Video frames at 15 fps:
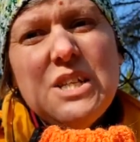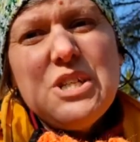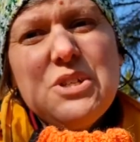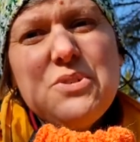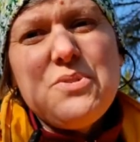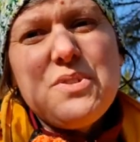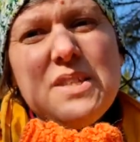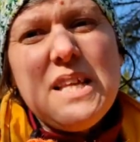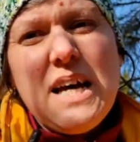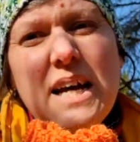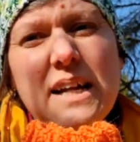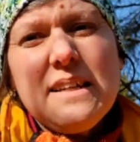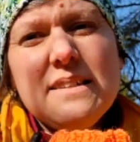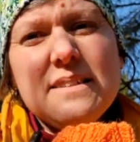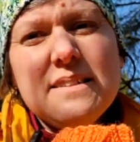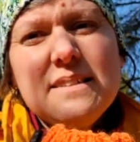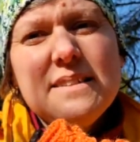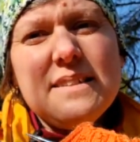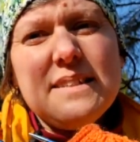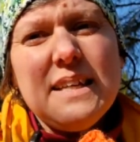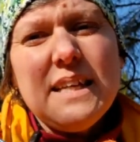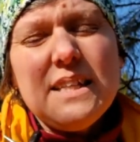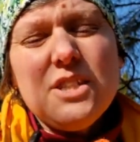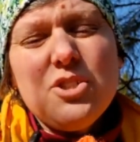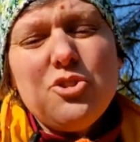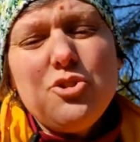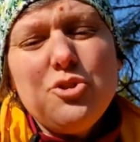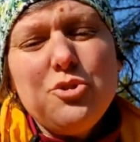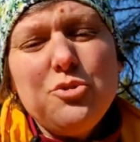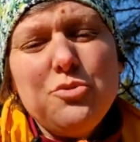use that set
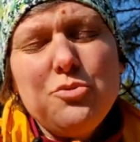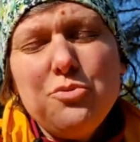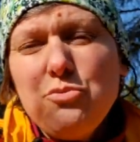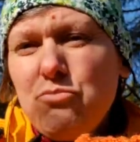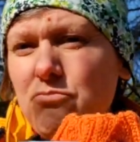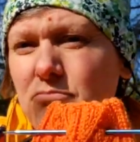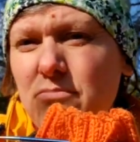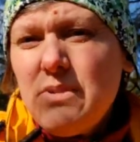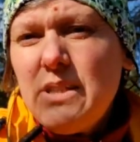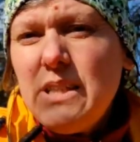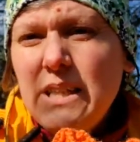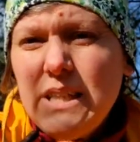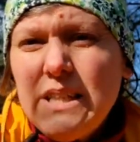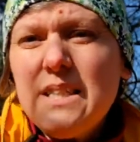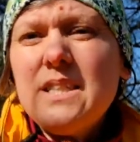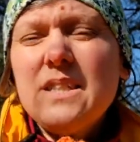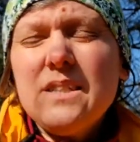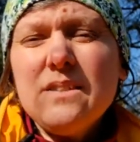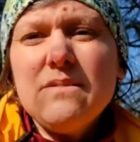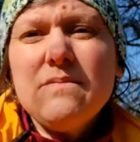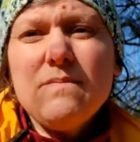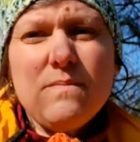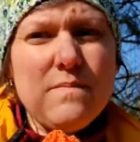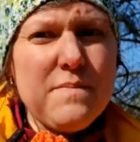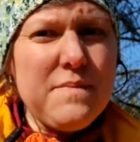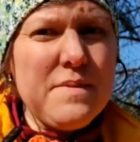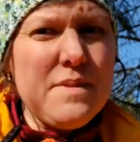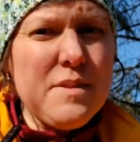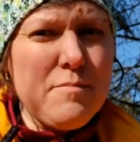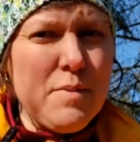to knit
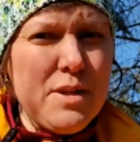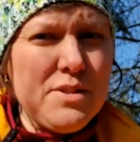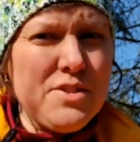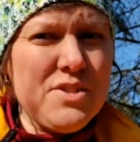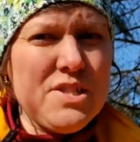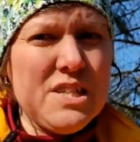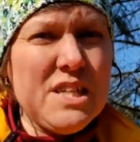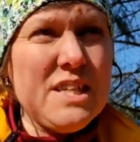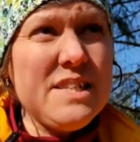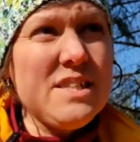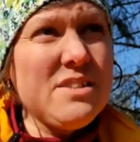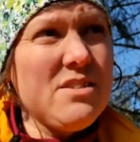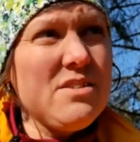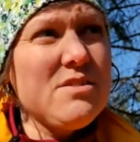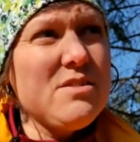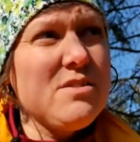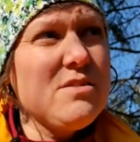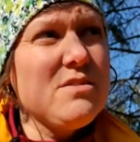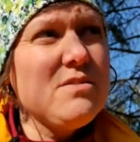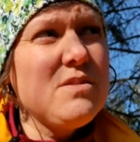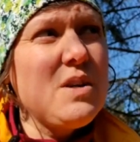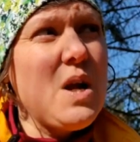the Mother's Day socks